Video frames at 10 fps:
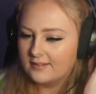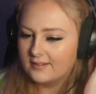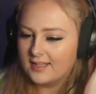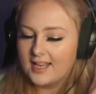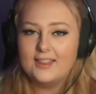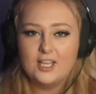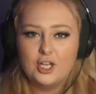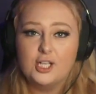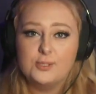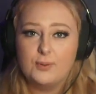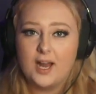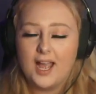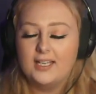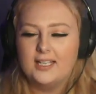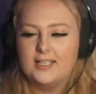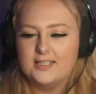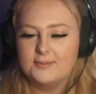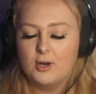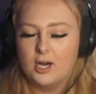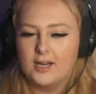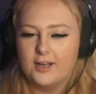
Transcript: And I think Chris Pratt is Mario. Do